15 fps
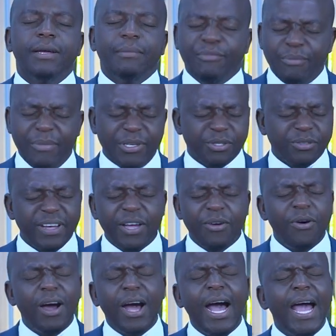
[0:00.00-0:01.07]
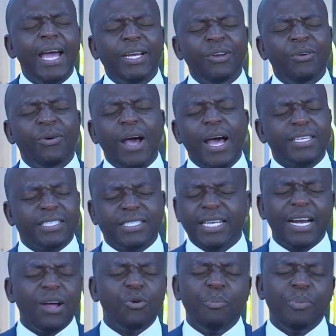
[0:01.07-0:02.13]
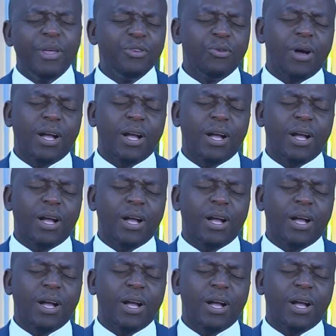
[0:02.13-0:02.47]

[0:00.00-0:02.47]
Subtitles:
Mumazuva iwo ano azara upenyu